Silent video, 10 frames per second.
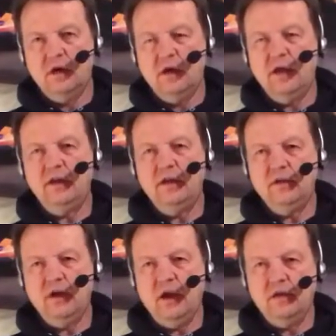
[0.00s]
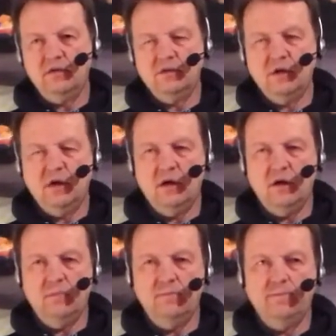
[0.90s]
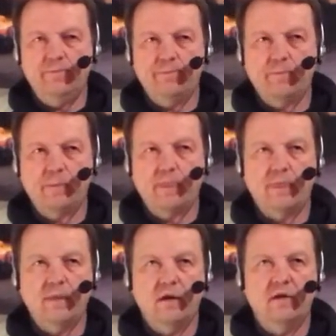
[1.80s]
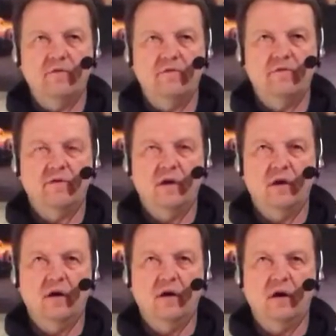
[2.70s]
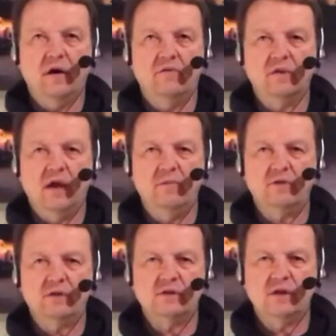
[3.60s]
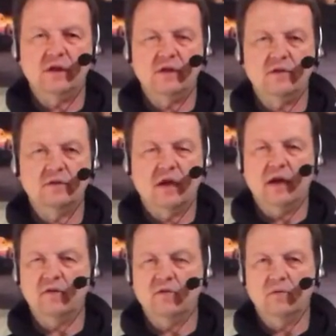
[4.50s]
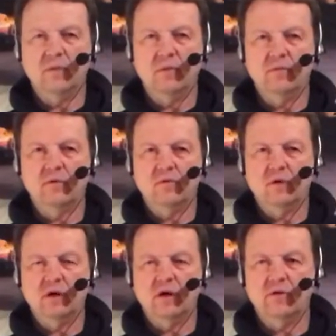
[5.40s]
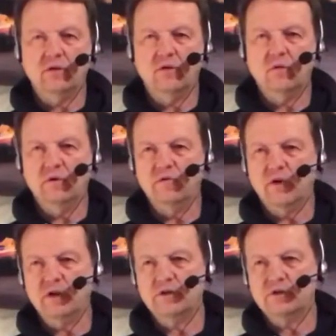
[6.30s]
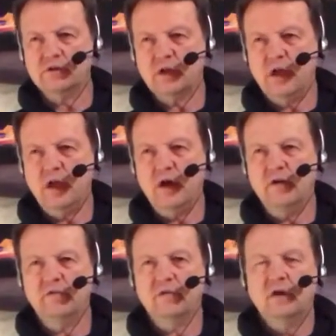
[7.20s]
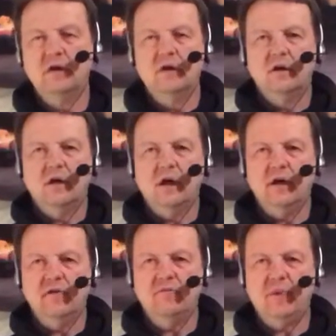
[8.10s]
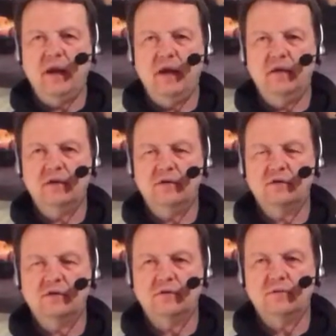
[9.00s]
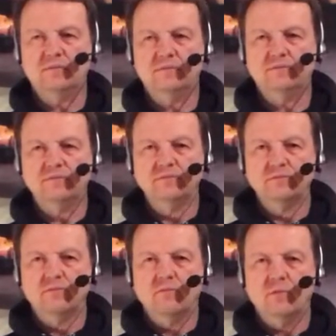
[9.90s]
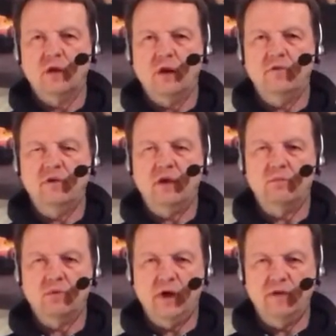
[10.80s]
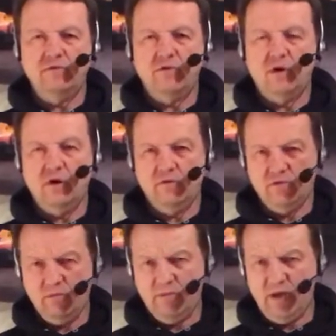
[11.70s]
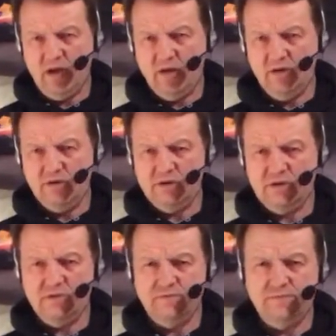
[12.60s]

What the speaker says: any of that. I have Lyme disease. I don't remember what other co-infections I have. I have pandas. I've had brain fog from pandas.